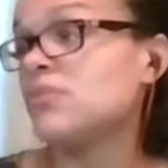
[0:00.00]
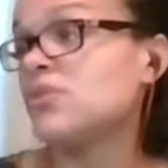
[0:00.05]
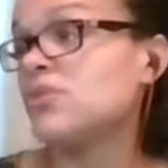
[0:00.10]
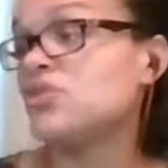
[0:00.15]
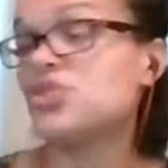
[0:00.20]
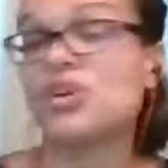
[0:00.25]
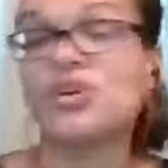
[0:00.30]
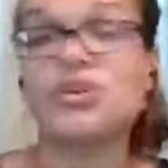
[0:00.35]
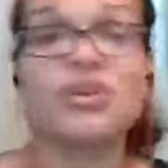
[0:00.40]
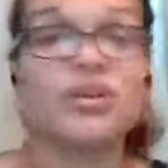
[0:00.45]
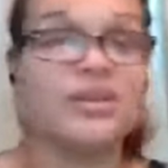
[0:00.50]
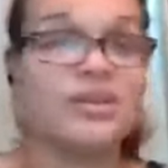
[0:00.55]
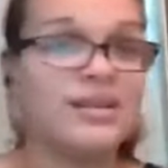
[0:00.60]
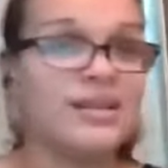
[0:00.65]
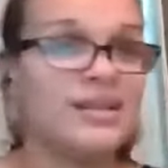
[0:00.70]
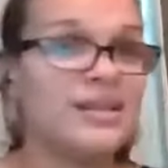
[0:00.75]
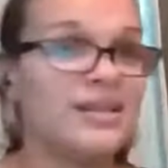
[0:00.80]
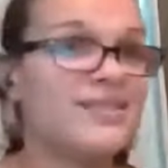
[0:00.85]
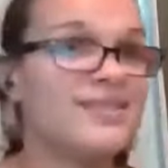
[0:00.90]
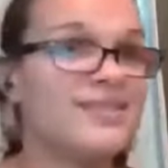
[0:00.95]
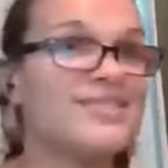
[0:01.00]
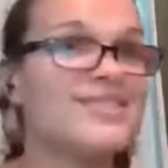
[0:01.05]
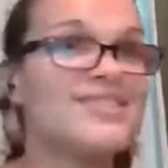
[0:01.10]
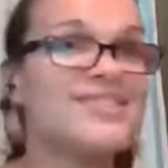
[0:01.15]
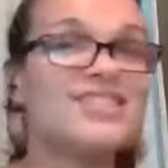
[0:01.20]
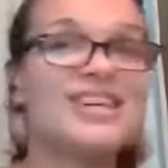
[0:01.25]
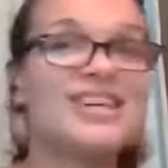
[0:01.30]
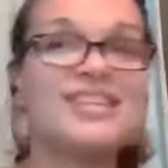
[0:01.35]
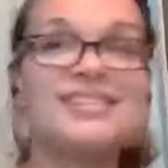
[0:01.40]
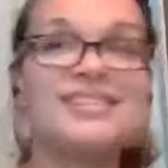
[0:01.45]
journal,
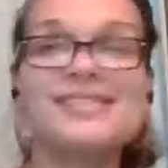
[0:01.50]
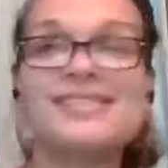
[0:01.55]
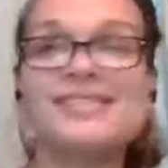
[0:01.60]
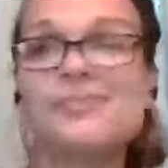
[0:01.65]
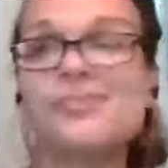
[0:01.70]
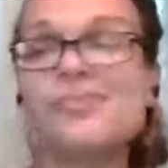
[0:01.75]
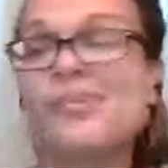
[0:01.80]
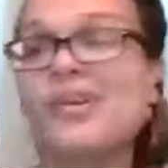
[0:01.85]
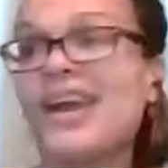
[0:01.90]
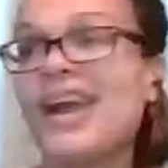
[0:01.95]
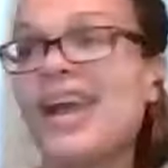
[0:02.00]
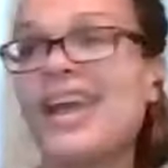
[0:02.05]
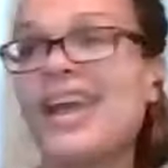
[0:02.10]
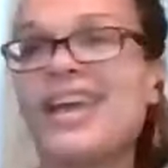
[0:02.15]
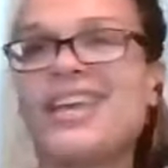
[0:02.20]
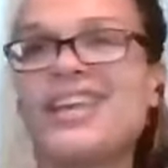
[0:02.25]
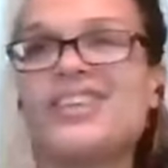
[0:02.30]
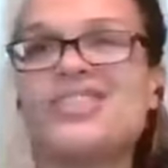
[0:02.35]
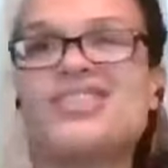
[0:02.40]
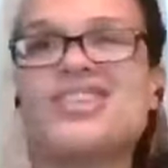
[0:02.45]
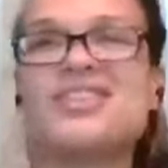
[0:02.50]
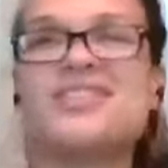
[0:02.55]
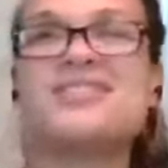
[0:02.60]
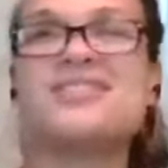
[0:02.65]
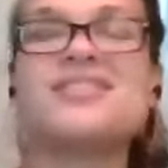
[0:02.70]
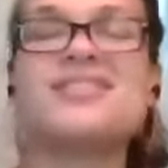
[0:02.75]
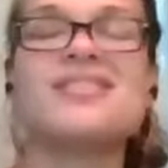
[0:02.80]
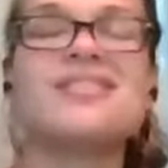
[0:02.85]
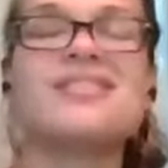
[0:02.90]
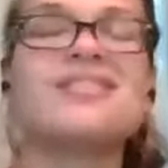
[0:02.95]
just pray, just
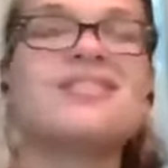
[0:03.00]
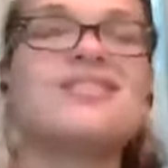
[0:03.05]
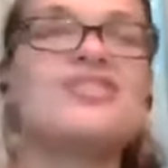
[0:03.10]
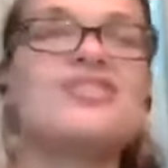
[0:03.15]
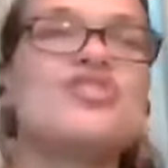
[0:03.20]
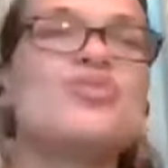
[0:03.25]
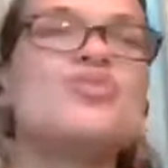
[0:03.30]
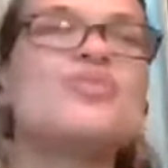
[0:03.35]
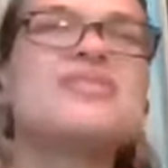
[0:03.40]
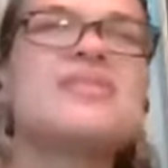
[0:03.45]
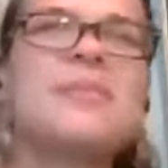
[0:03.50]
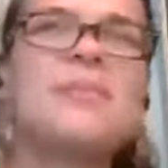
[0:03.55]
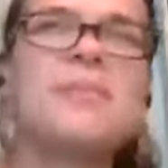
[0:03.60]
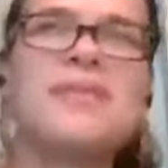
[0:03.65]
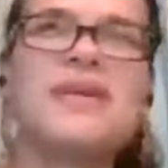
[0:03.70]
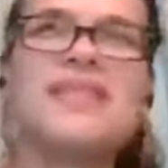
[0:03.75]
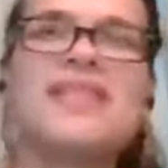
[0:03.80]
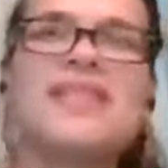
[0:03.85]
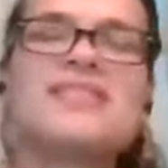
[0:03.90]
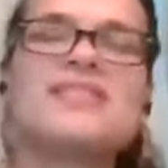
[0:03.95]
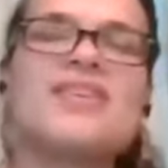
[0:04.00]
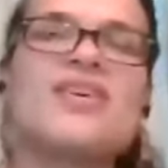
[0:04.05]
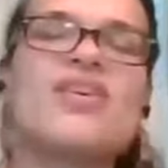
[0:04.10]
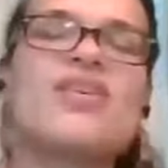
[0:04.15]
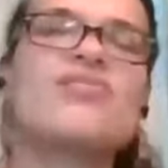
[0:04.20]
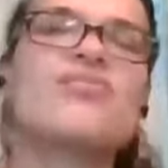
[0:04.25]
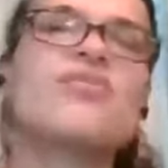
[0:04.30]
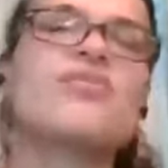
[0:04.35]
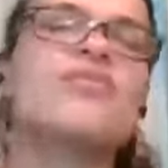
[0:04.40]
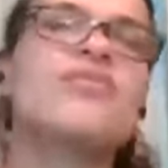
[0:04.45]
do something that's
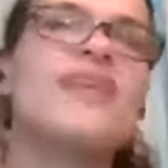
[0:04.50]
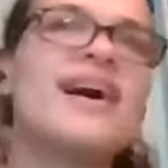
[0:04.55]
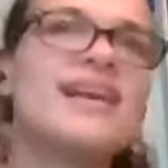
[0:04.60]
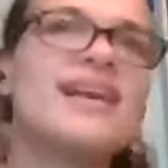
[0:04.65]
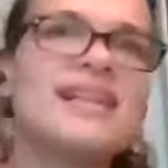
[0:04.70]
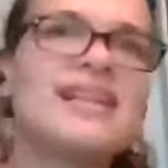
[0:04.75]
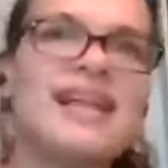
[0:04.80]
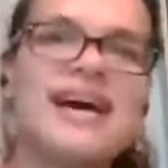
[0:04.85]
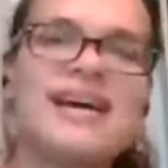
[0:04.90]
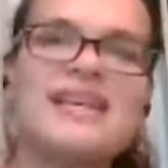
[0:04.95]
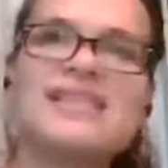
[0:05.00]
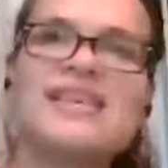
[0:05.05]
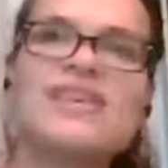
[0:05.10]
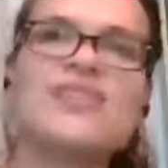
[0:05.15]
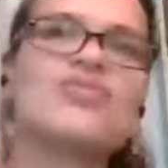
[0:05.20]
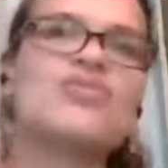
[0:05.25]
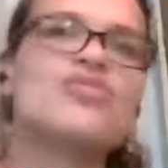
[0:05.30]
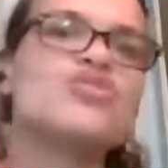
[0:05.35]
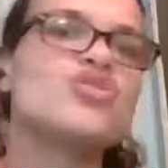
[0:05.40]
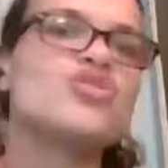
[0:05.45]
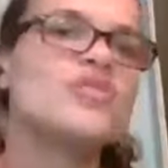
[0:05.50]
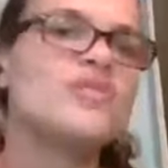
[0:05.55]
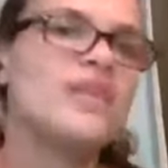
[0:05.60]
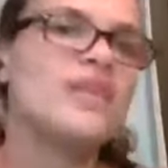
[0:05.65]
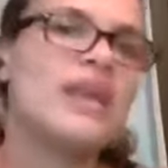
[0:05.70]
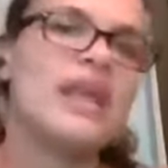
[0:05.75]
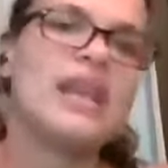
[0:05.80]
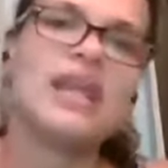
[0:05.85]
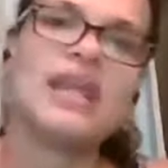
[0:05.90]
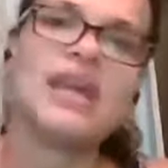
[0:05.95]
revitalizing,
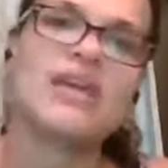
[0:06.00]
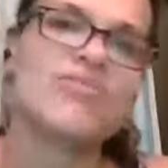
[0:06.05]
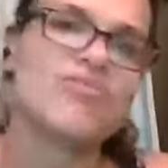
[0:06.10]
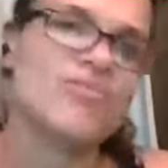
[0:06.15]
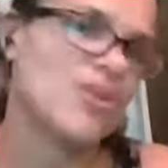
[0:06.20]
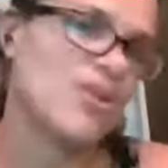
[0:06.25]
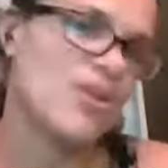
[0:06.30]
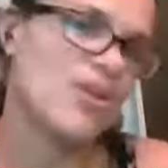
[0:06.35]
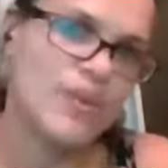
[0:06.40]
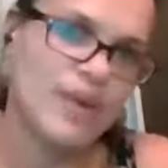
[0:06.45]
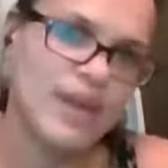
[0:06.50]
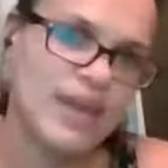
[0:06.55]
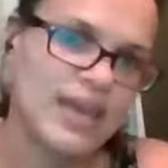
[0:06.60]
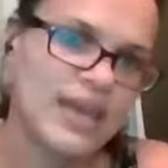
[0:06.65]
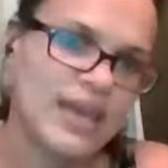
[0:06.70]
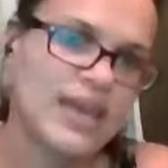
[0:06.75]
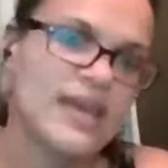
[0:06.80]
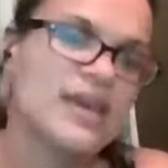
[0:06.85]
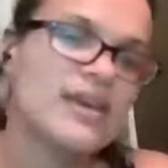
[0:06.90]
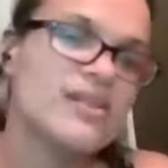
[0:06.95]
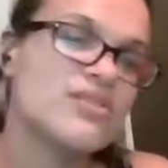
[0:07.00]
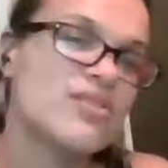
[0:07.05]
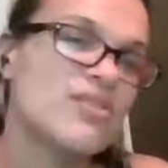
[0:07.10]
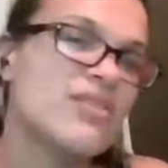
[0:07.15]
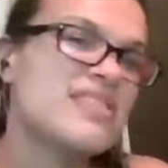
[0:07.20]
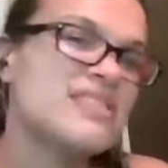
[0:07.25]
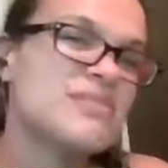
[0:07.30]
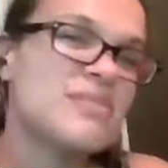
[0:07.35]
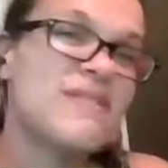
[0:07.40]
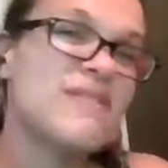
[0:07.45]
rejuvenating, and renewing. So
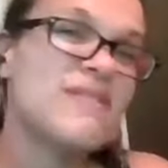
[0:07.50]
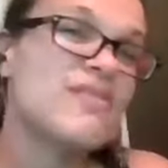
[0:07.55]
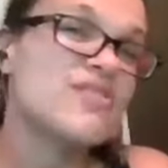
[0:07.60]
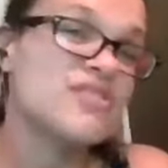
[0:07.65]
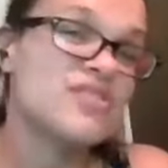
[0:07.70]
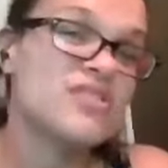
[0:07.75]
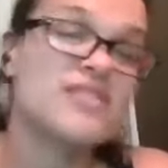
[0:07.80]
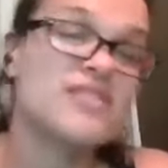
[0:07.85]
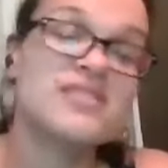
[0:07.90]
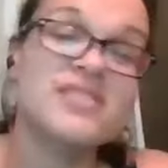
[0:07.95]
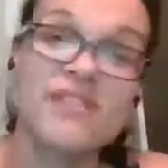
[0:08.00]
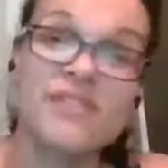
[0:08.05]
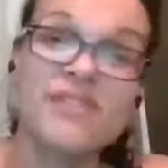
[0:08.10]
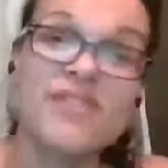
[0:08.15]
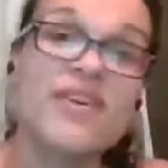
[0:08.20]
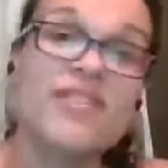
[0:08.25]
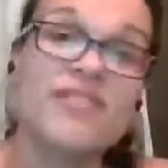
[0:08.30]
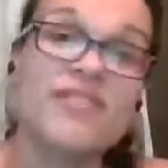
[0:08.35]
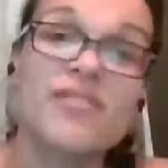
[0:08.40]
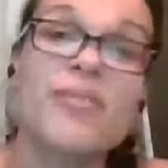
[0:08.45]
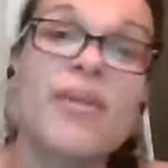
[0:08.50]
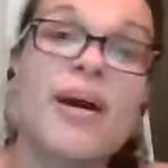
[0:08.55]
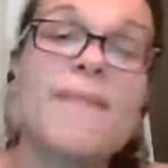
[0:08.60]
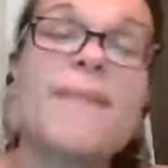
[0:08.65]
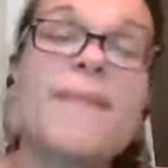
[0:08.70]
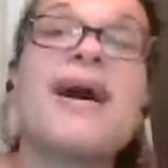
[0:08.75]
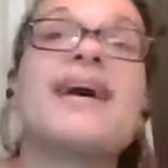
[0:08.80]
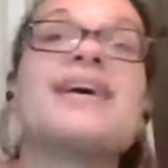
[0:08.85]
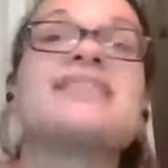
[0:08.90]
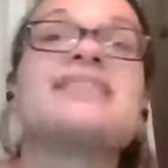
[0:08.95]
that's my version of self care for my
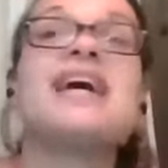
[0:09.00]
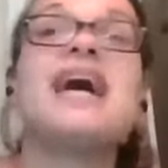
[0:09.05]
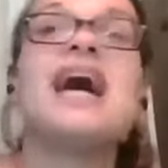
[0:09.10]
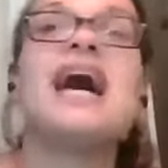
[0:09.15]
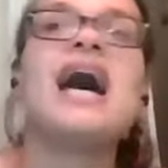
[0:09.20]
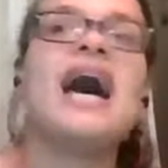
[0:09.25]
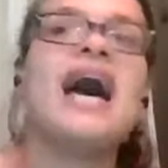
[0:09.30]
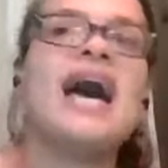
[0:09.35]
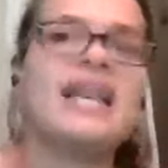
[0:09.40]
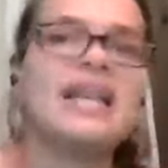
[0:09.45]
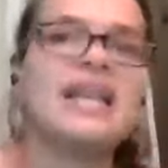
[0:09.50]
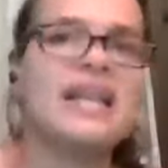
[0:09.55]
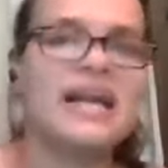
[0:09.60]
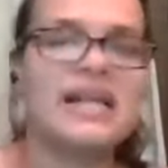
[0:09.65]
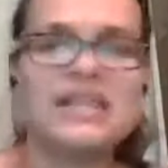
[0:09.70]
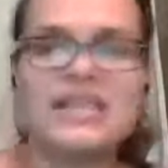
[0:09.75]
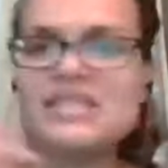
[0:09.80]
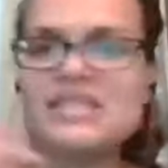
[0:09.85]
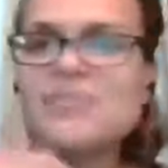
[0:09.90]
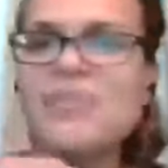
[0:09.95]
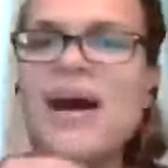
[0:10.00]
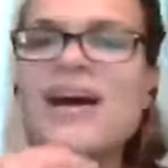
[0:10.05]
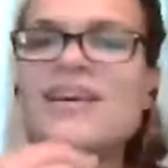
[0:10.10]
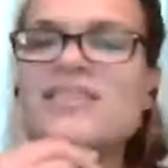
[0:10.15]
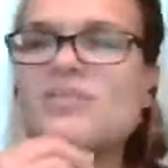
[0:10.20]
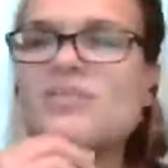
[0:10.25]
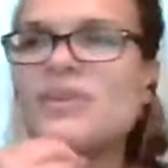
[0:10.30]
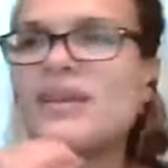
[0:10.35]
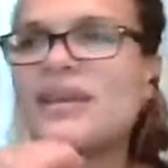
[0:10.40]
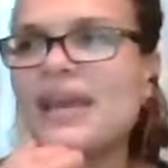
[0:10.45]
mind. And like this
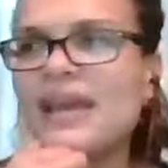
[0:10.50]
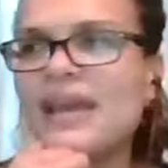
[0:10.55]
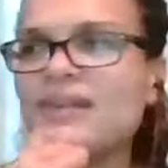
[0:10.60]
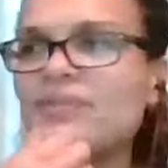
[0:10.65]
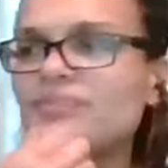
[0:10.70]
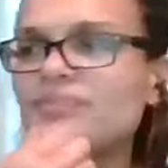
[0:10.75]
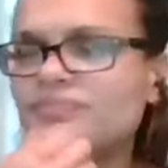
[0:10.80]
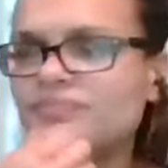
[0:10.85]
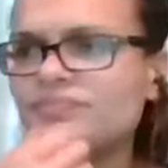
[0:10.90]
past weekend,